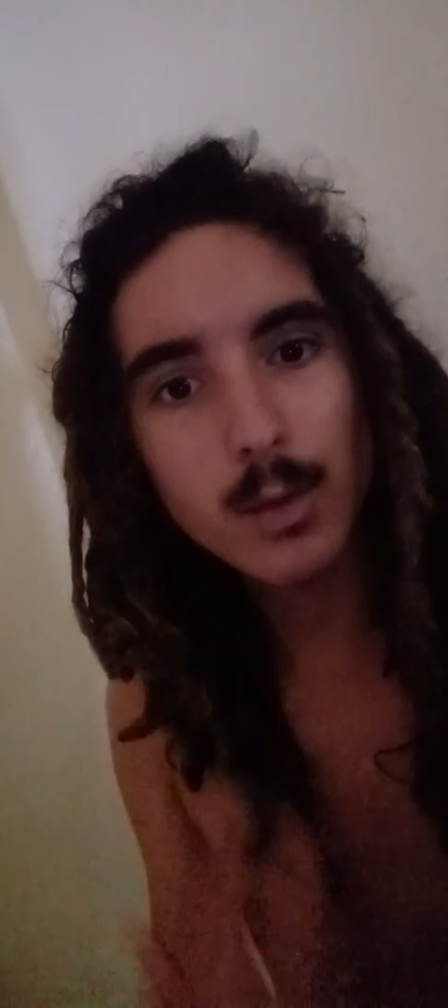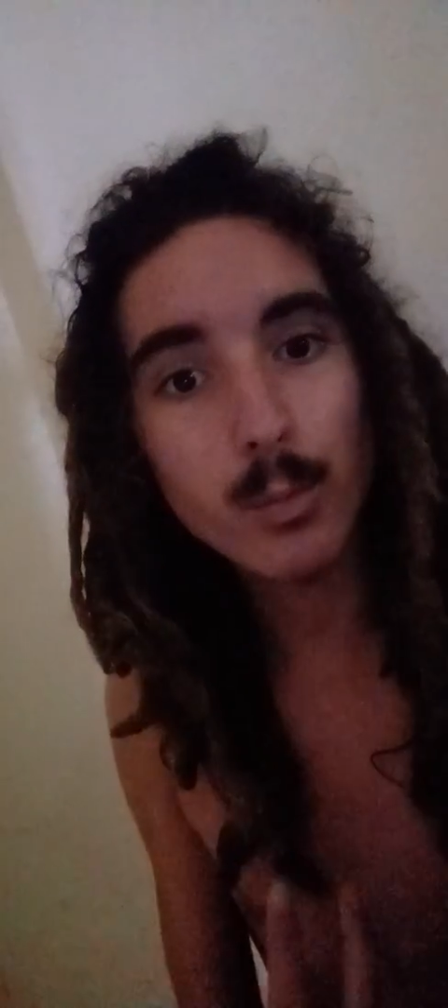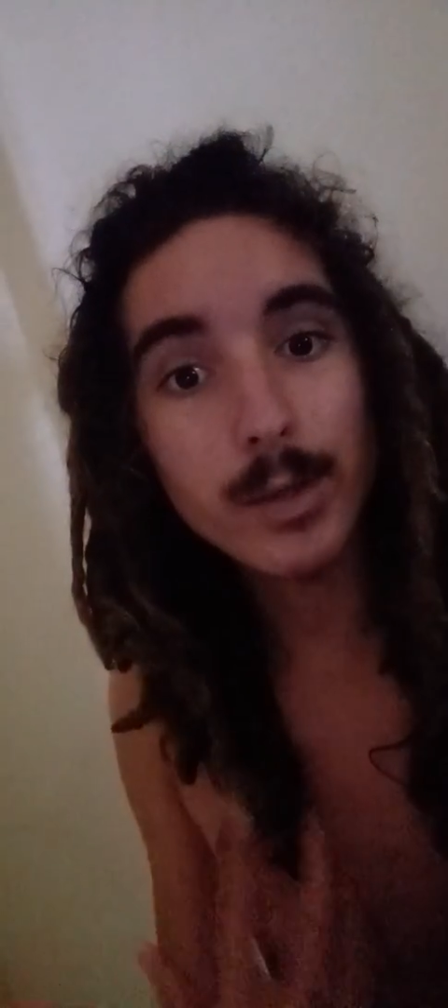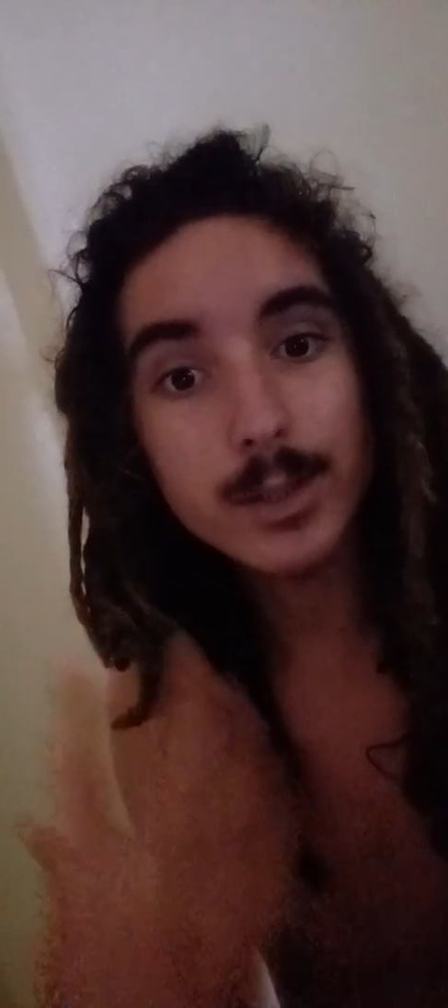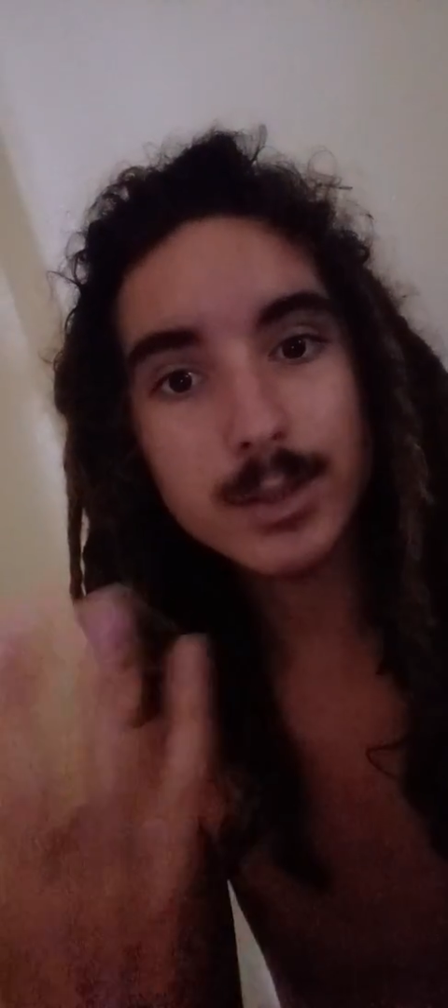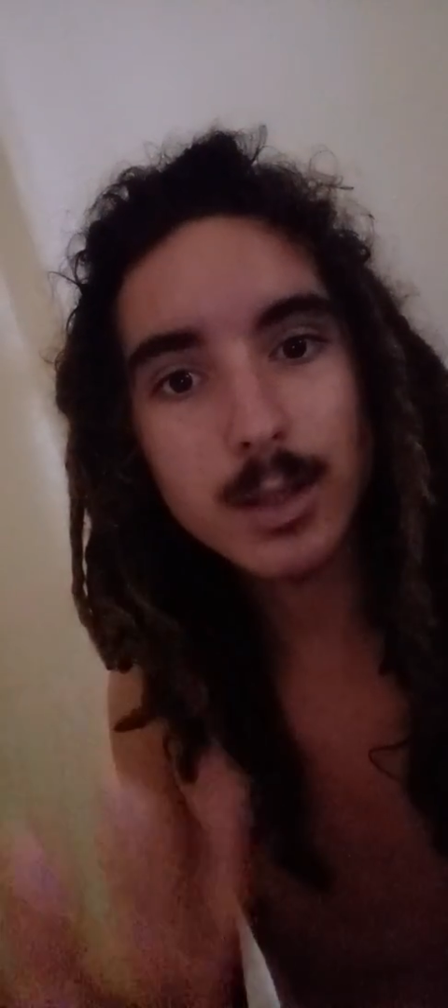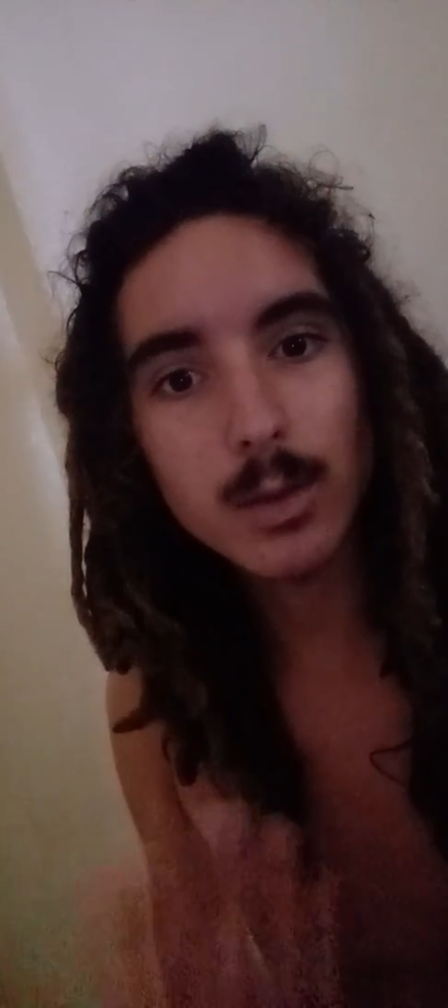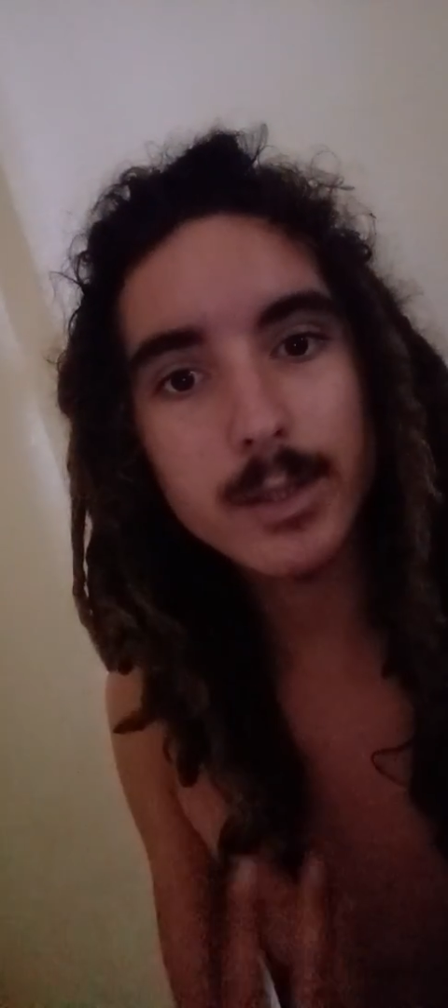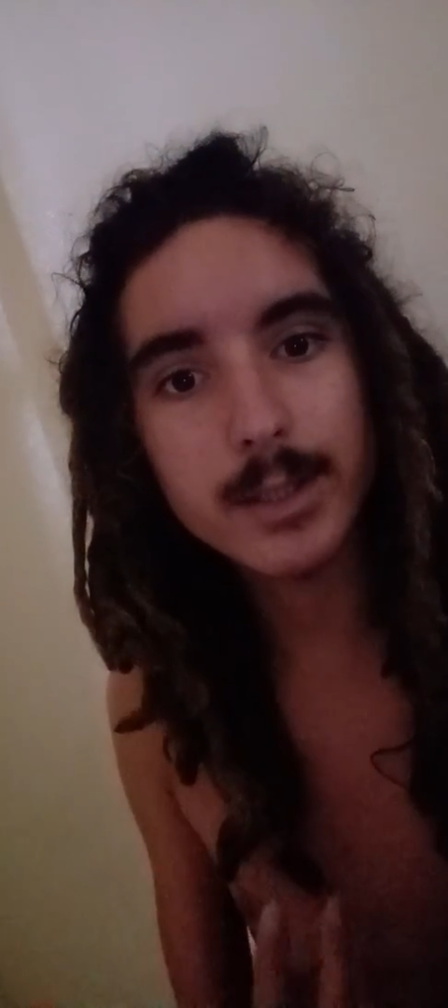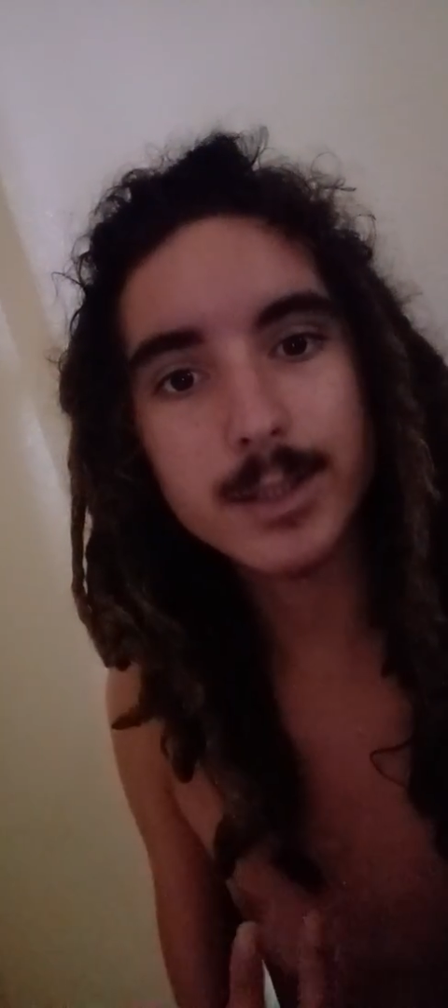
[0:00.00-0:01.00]
we're
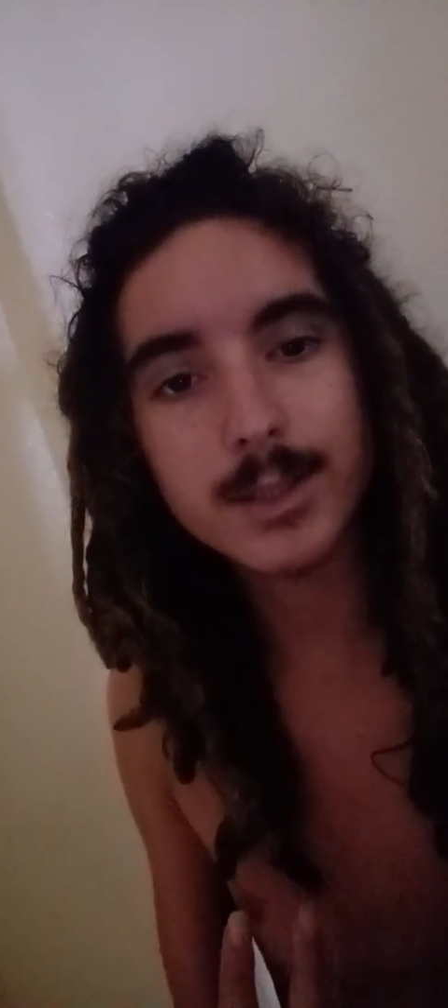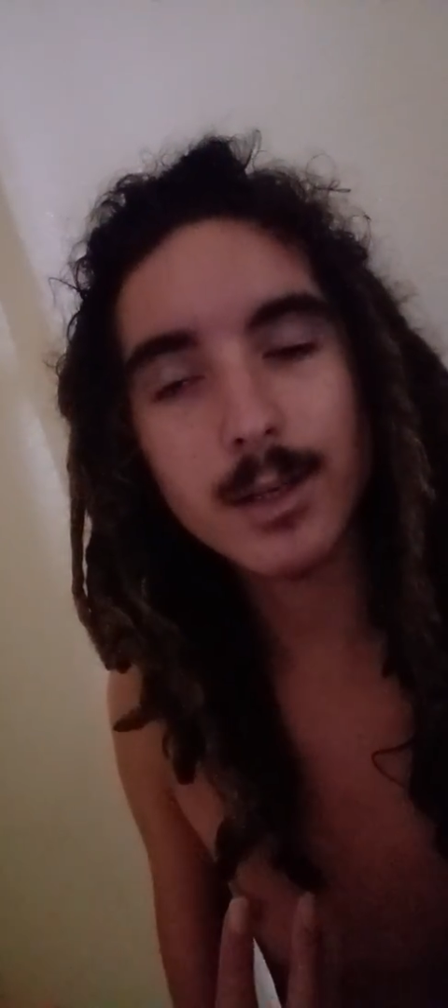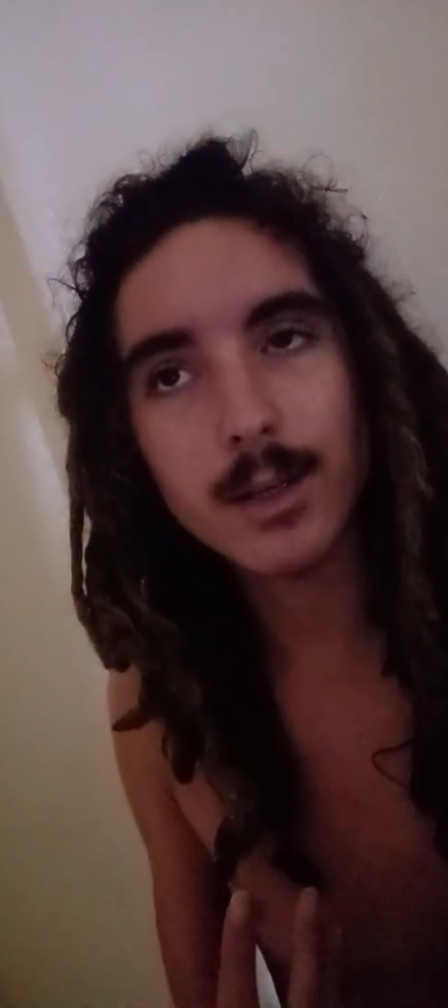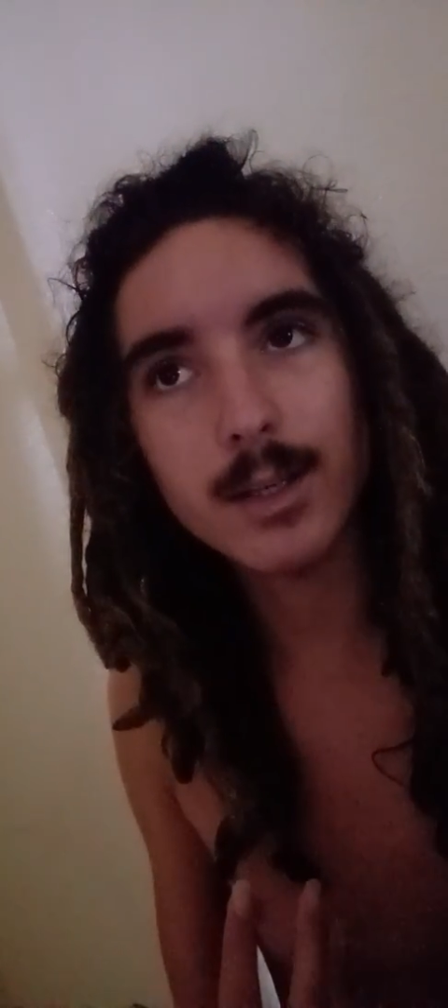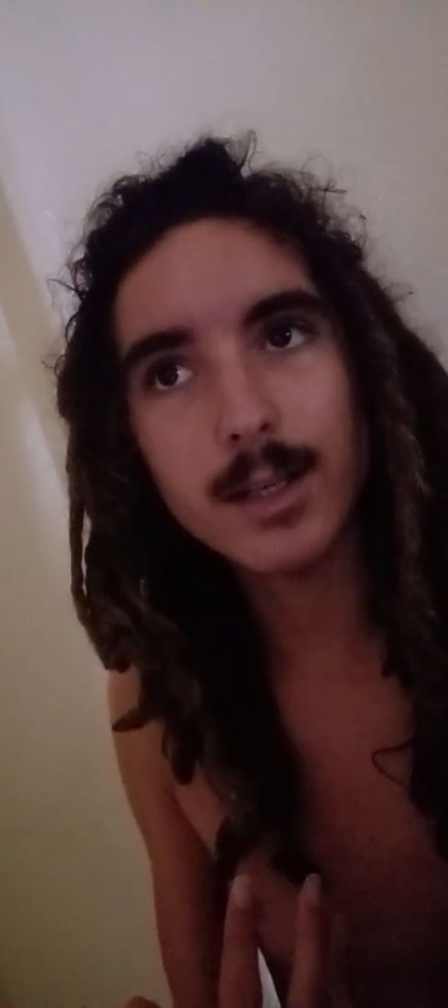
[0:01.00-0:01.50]
slowly going to start,